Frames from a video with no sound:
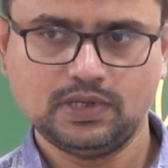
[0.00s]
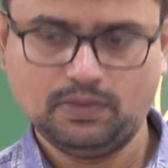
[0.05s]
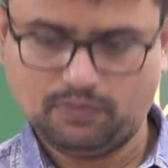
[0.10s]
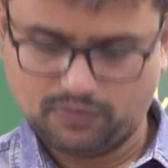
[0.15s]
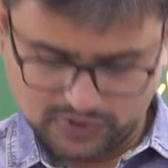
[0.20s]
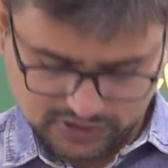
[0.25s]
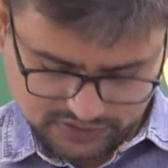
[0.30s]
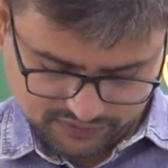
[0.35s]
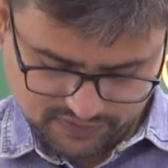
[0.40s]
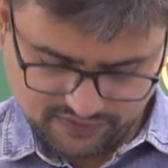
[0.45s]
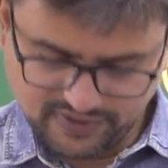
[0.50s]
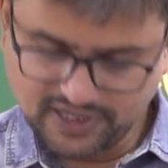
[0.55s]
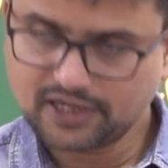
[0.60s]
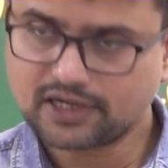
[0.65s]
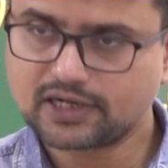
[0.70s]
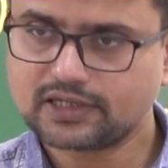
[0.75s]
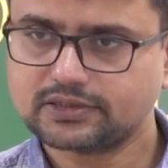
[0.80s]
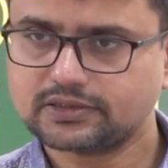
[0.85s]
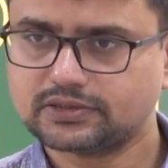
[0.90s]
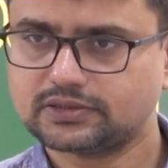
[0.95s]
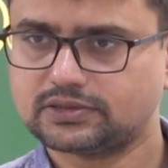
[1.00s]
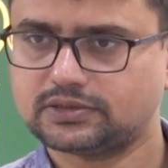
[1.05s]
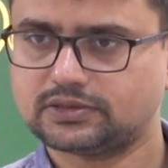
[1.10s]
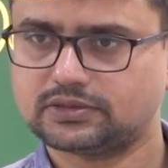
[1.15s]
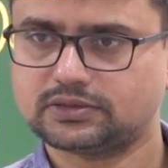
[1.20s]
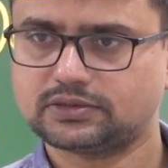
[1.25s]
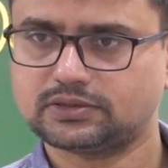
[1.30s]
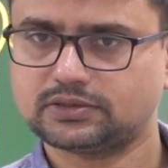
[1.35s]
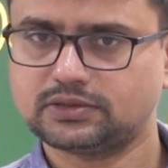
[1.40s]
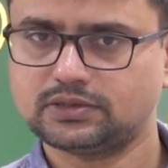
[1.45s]
Because we wear dress,
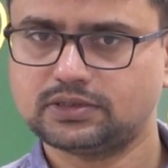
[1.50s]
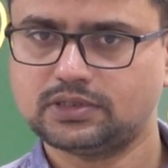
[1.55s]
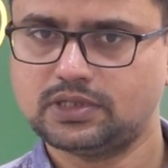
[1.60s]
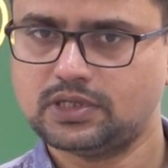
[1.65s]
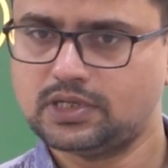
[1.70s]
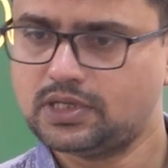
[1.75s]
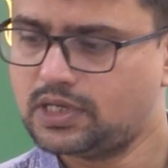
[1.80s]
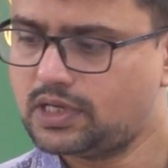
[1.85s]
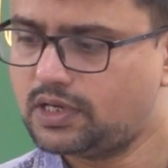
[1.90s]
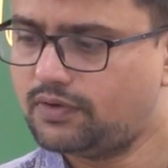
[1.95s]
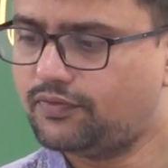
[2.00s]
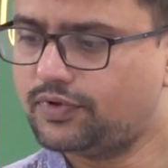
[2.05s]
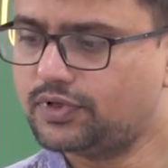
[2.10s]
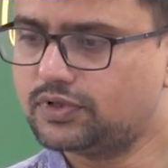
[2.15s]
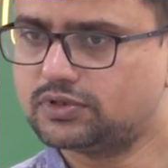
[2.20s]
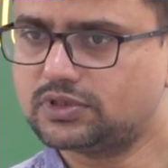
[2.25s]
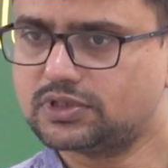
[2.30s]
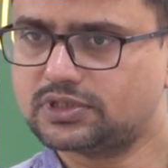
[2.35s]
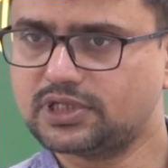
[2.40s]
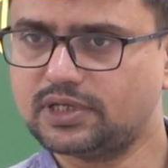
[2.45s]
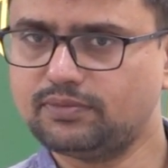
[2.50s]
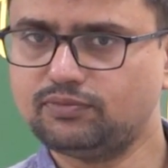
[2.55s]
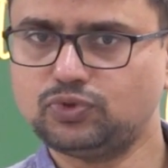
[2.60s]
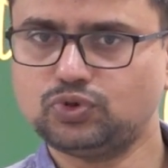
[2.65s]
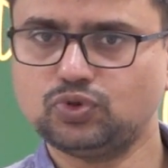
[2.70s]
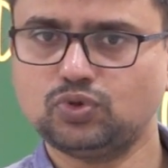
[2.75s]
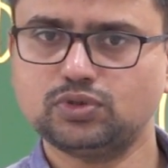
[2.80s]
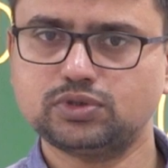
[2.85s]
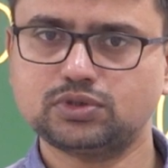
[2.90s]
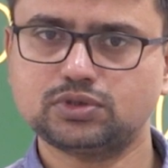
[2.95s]
we use the same
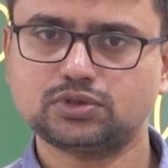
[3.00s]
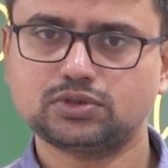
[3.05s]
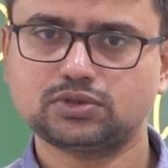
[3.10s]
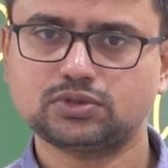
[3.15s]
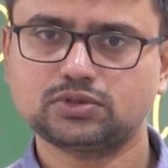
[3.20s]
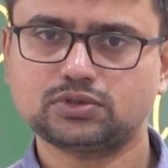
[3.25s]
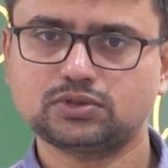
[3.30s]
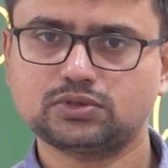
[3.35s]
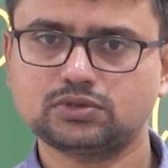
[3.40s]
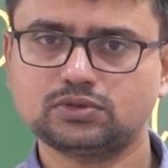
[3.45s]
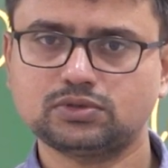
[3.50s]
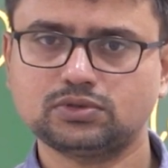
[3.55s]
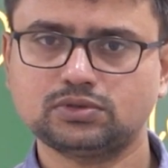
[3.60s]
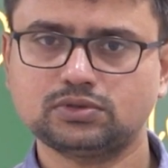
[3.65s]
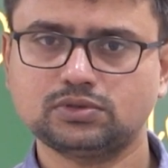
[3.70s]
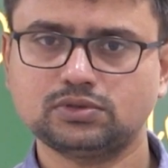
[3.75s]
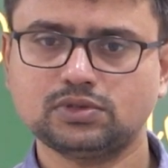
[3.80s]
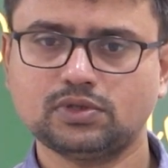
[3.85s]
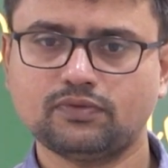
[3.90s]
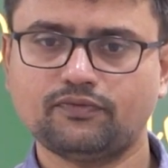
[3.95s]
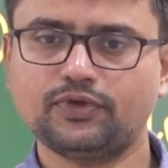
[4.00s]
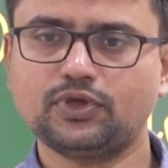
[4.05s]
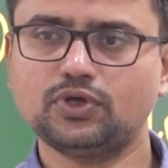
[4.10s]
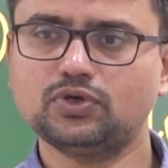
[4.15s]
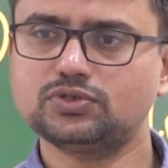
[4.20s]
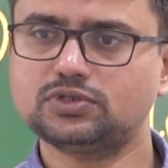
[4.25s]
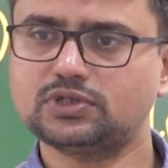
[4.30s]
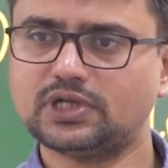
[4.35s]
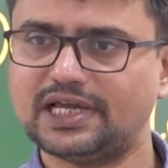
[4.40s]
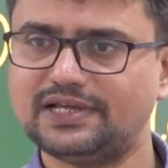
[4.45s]
tools, we
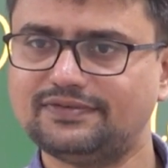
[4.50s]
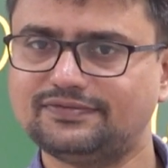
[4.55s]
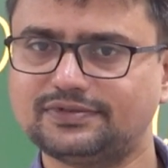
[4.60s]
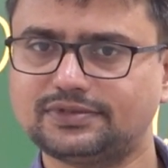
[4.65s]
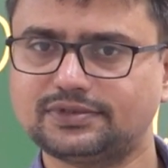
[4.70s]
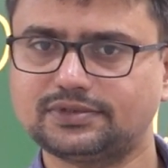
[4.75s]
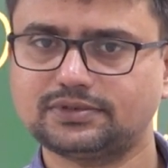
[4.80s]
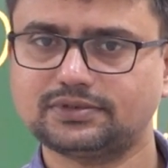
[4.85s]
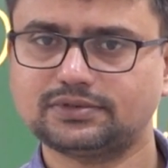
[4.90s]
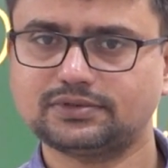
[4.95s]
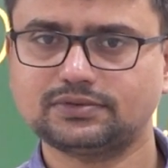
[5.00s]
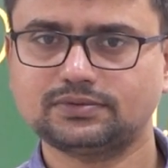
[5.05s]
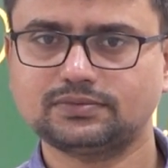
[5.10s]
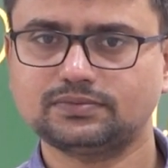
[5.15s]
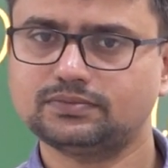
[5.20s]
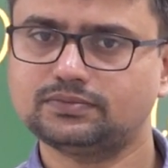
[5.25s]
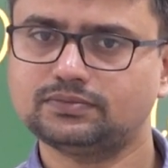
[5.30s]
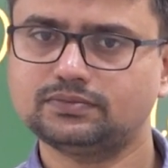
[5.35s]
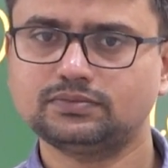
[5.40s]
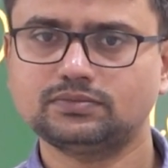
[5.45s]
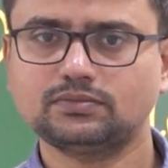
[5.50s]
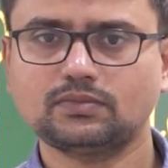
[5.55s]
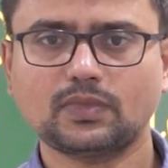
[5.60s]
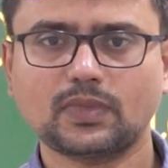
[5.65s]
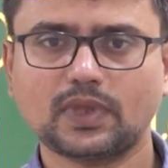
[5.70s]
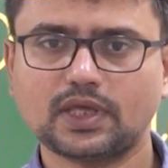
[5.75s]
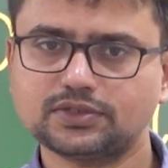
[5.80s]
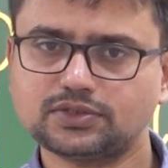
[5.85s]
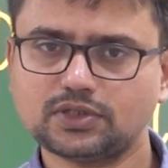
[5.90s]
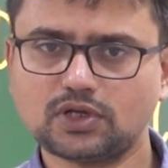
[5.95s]
use knives.
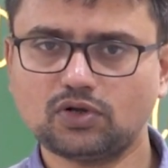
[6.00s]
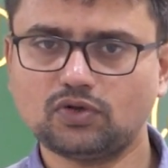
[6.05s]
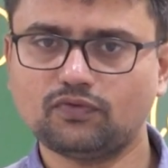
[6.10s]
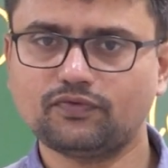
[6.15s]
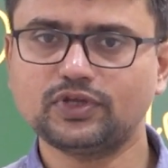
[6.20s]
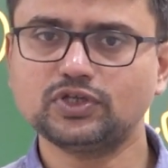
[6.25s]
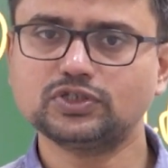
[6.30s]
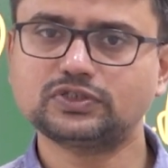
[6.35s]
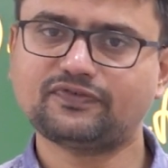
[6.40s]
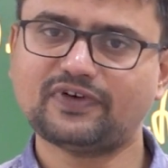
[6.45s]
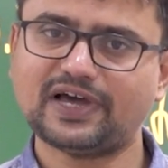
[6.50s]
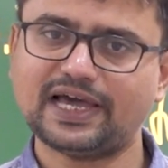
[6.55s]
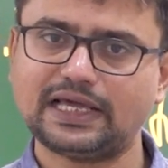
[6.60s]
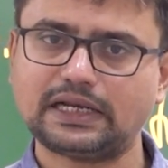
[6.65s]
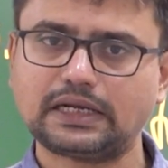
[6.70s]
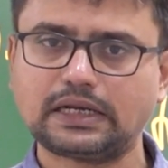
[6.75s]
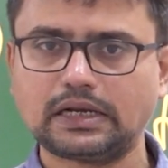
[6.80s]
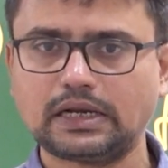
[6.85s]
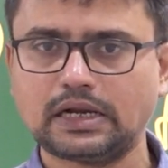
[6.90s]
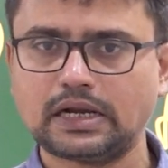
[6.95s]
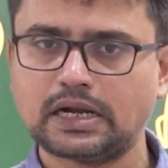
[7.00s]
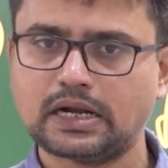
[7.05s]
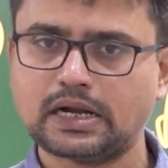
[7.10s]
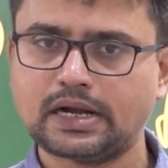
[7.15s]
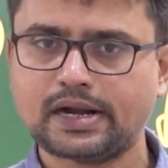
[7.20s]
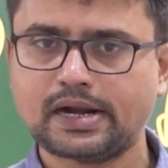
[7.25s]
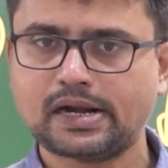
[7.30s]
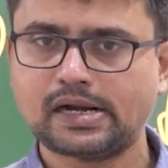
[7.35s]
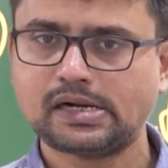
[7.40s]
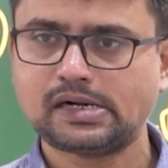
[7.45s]
Yes or no? We use fire.
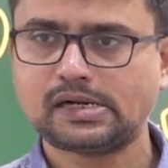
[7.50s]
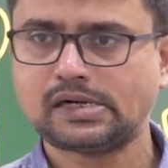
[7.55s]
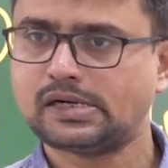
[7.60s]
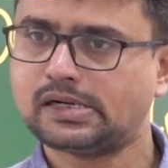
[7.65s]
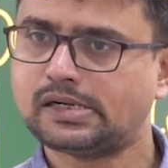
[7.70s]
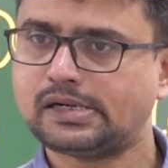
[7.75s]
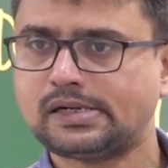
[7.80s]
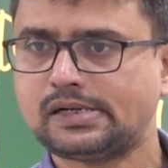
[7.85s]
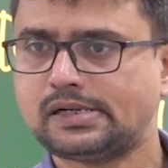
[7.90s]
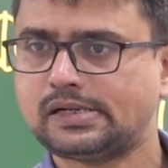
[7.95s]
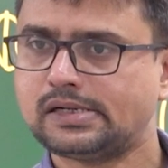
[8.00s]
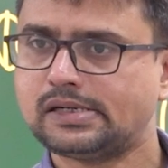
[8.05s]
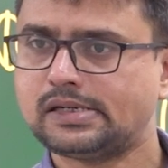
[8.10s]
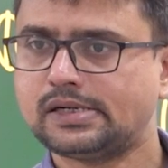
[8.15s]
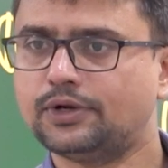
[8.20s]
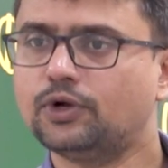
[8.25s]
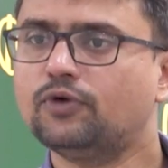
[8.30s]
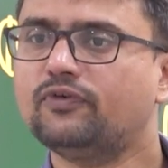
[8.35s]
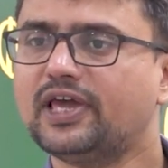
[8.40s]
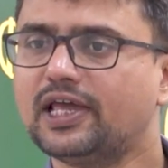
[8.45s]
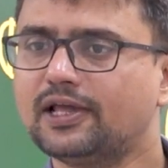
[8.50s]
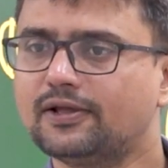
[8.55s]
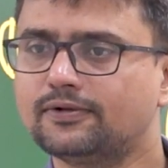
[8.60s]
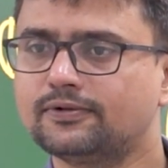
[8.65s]
Do we?